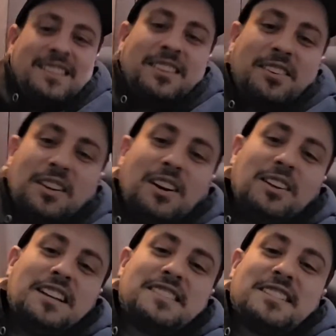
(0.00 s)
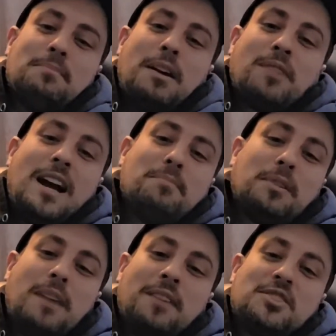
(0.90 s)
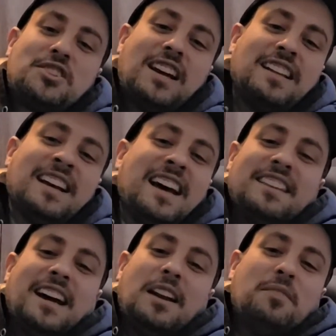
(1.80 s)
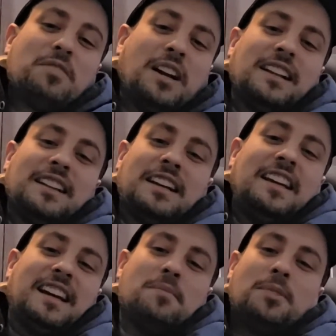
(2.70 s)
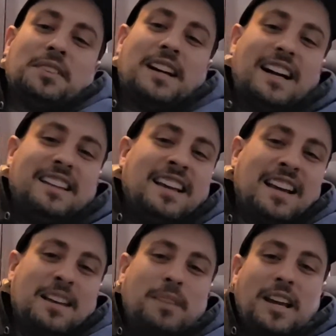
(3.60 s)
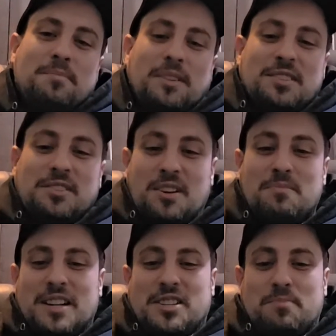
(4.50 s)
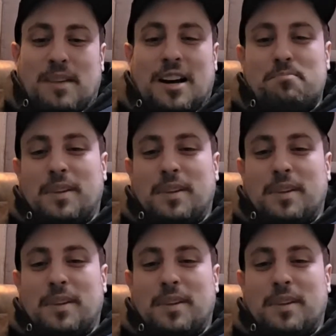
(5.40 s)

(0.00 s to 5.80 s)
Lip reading: You can all listen to me ramble about shit that really I will not be able to do much about,